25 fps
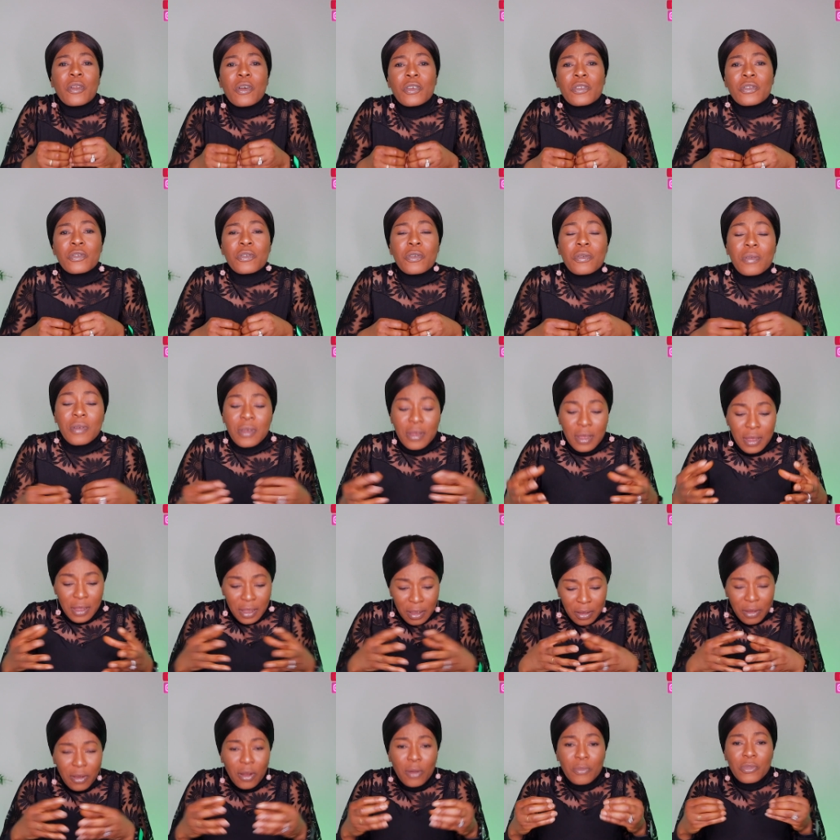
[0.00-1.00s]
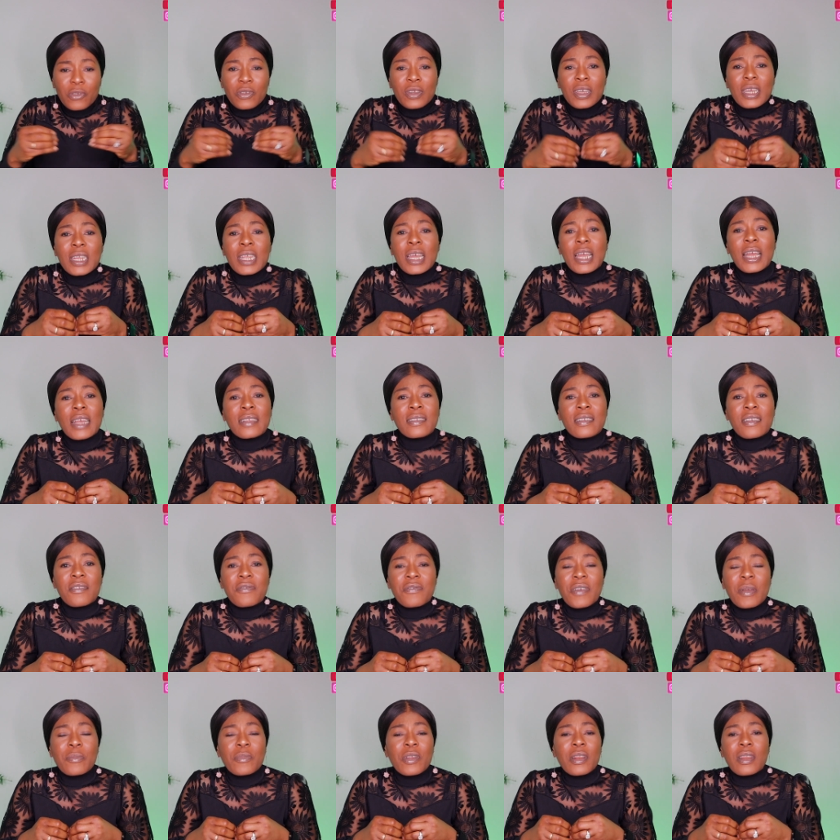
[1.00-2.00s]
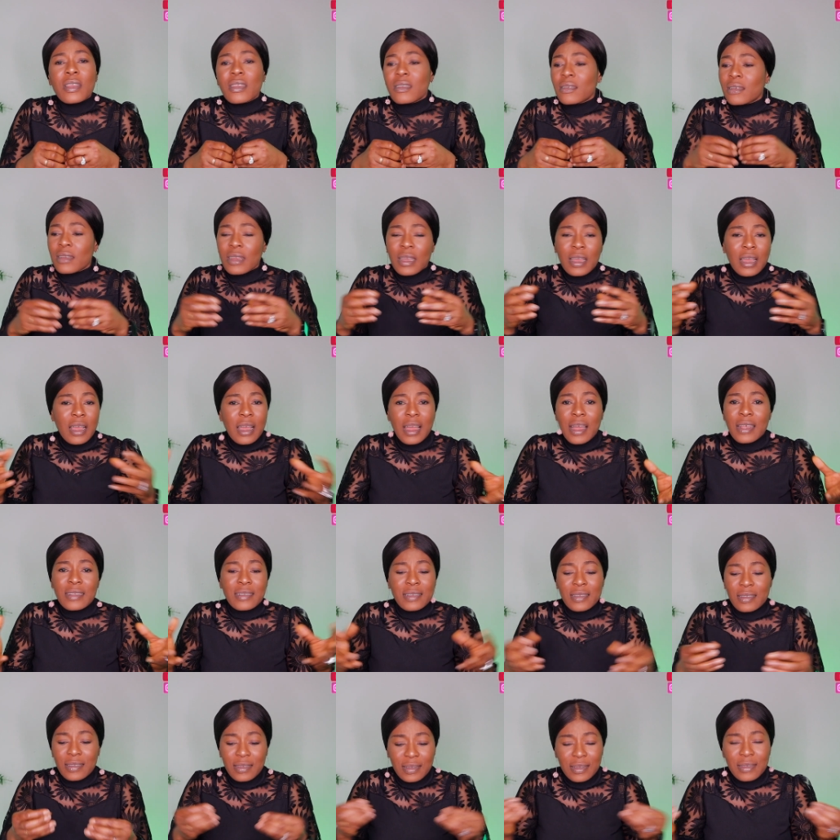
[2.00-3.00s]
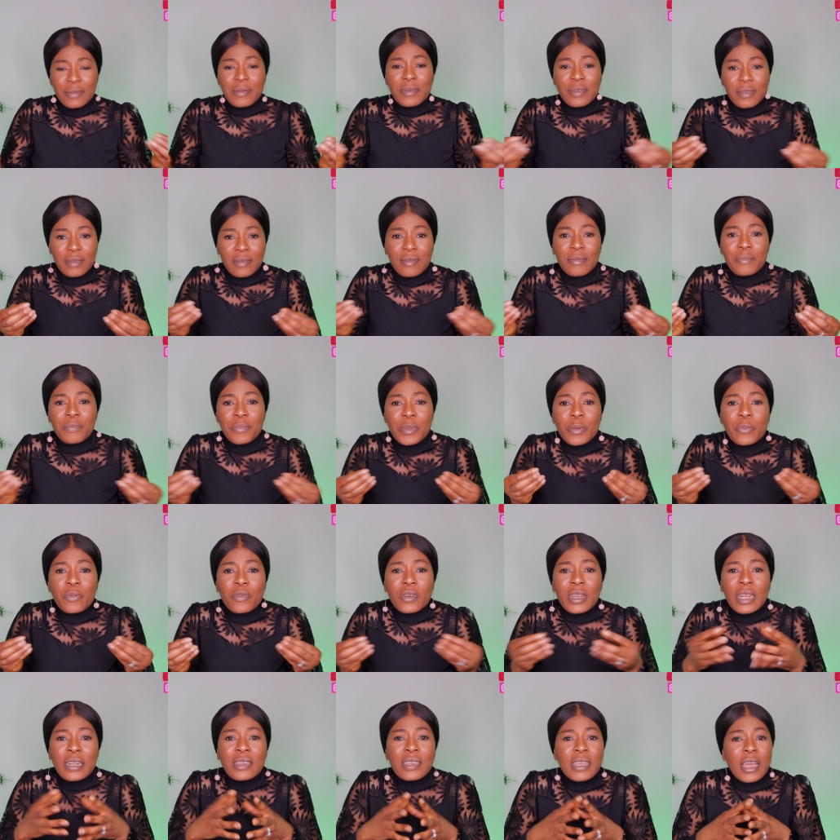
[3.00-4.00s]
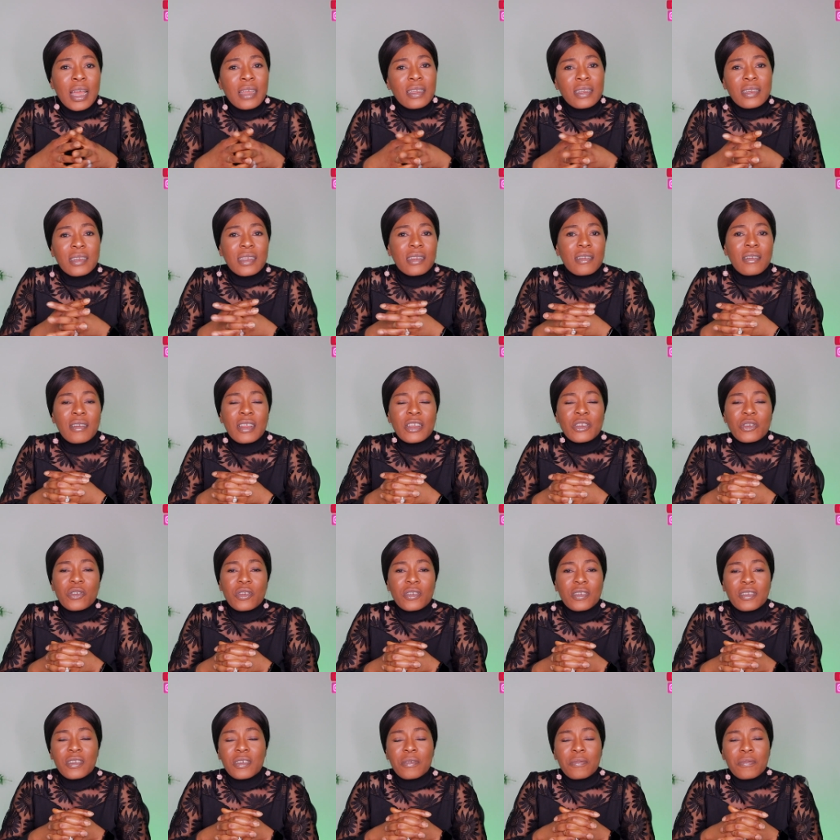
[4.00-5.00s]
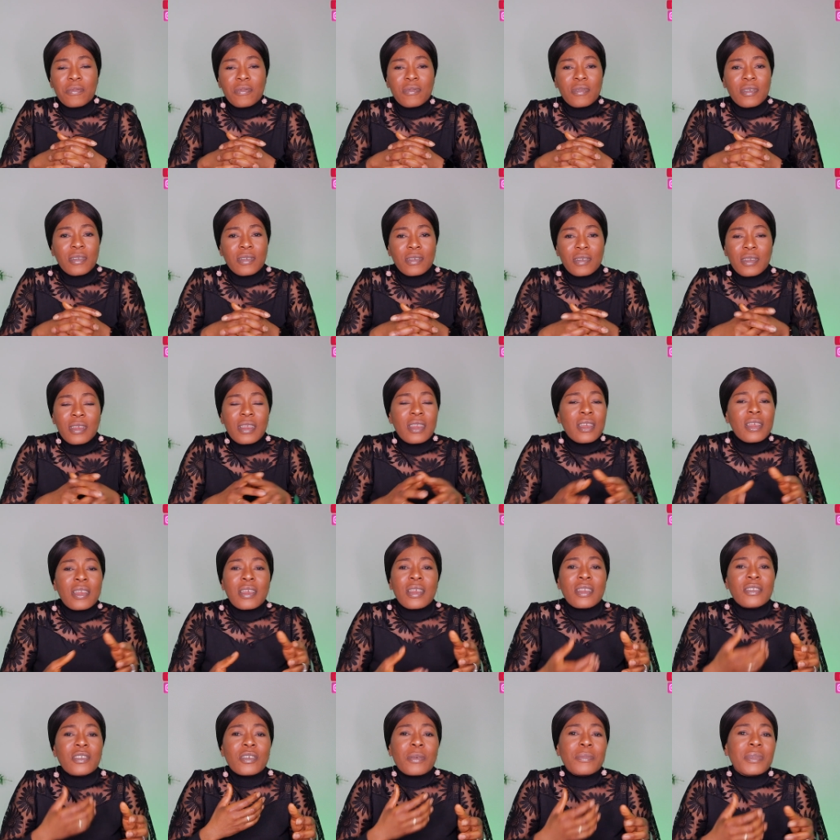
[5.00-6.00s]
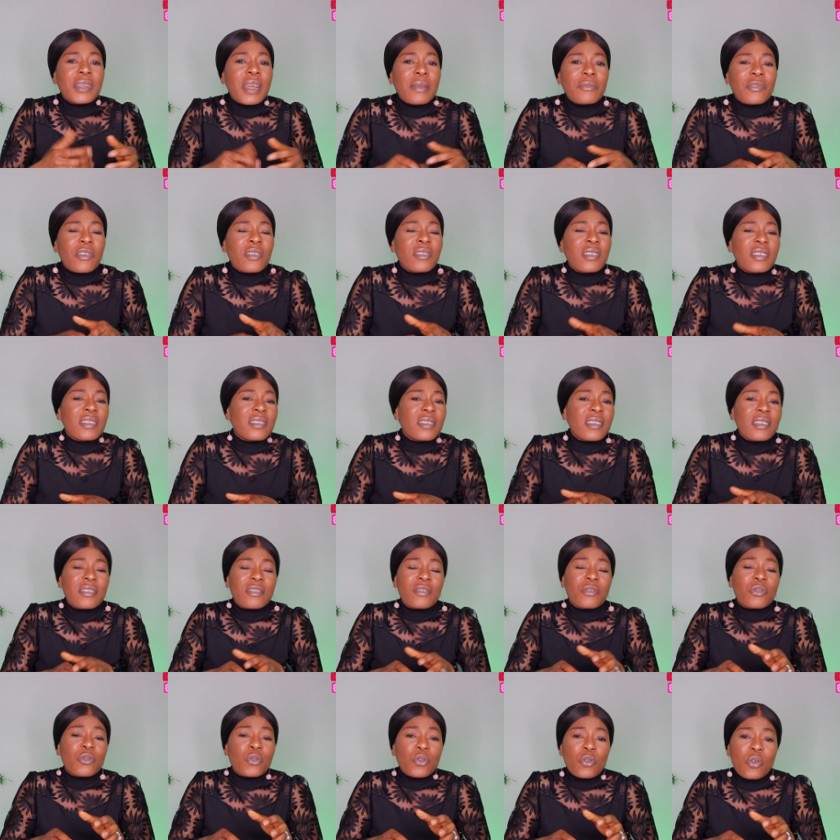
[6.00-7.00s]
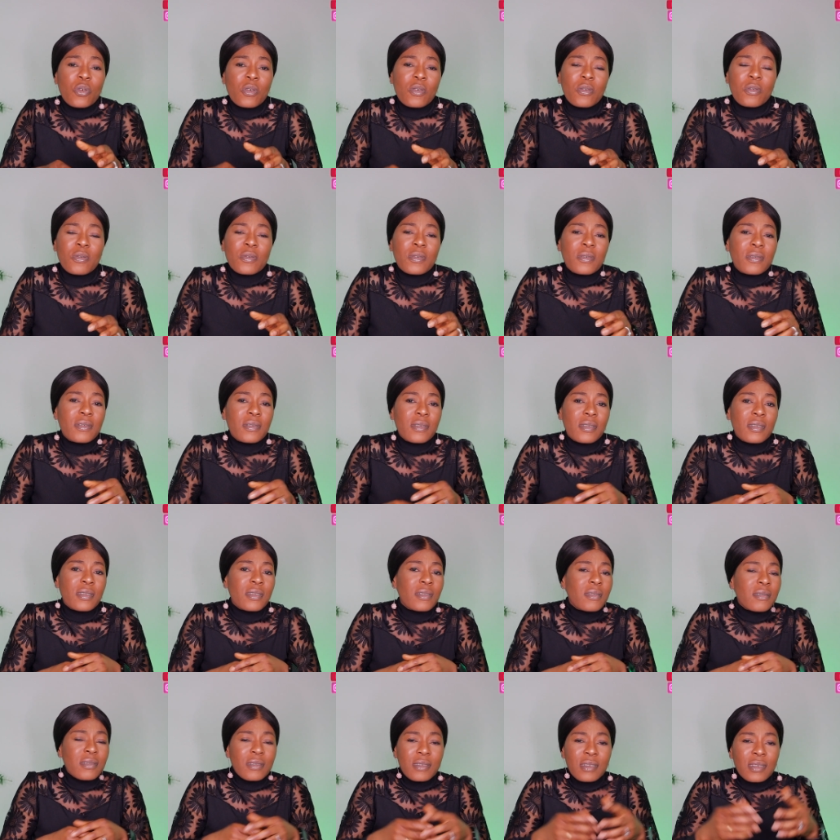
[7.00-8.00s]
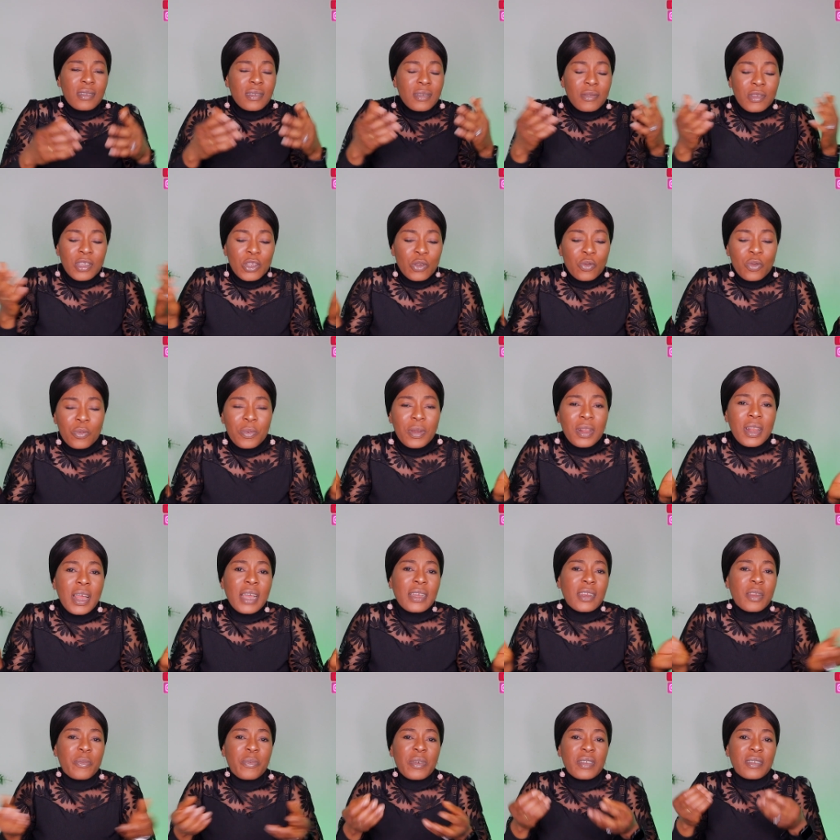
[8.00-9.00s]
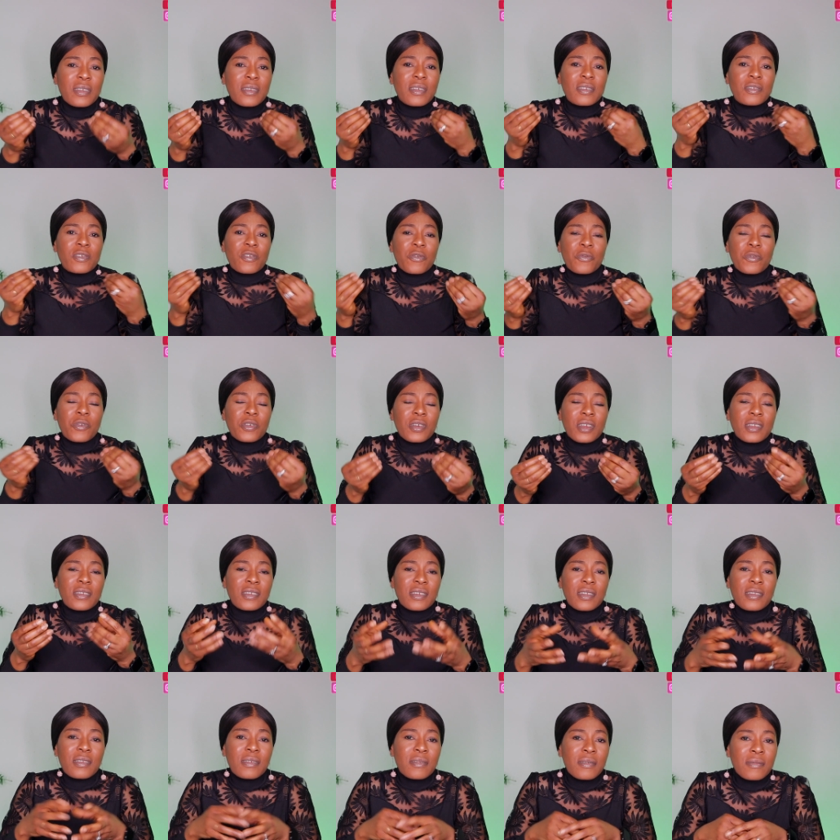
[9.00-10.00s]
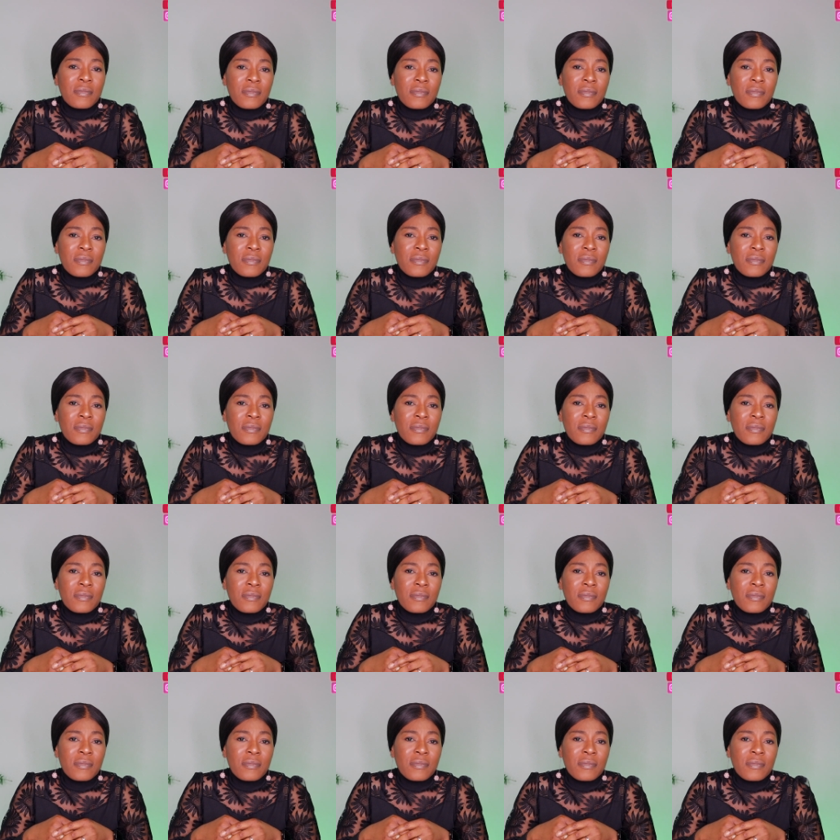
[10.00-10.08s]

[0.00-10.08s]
also come together as a family, as people that are in a relationship. Sometimes all these things choke. It's, it will be like the person is suffocating.